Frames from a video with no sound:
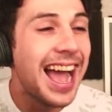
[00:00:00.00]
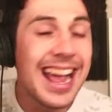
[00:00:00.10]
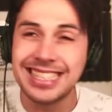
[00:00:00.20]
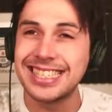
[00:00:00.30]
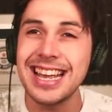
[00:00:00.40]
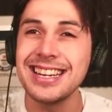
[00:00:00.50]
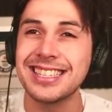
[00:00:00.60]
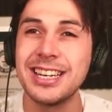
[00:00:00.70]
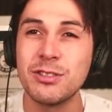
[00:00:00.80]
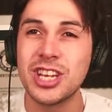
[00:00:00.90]
He's seen the
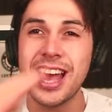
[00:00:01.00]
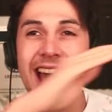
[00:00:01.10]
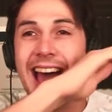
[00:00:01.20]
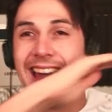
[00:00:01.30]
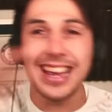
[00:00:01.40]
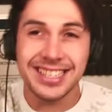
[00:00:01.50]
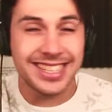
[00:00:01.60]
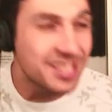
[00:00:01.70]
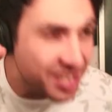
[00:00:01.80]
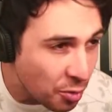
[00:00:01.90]
steel chair and he's
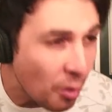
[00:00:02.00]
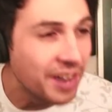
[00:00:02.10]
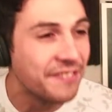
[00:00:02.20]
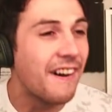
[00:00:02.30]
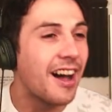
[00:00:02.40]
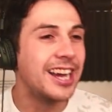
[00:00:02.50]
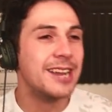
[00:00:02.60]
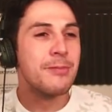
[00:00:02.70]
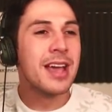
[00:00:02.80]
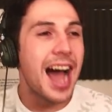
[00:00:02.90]
disqualified
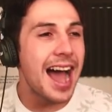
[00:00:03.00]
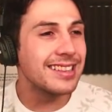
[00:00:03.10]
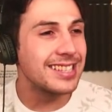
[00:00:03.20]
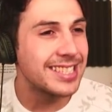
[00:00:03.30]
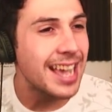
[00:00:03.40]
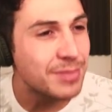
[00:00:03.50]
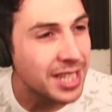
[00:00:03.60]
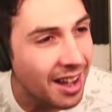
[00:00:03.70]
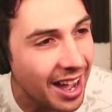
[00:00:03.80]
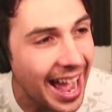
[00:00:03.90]

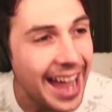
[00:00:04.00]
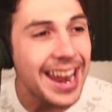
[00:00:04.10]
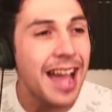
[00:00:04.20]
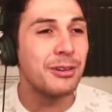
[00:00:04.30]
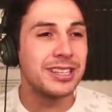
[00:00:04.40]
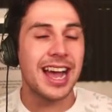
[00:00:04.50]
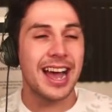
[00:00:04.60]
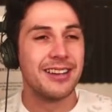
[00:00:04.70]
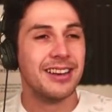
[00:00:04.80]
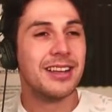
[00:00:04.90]
AntiSepticEye, and now we're
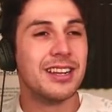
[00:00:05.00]
down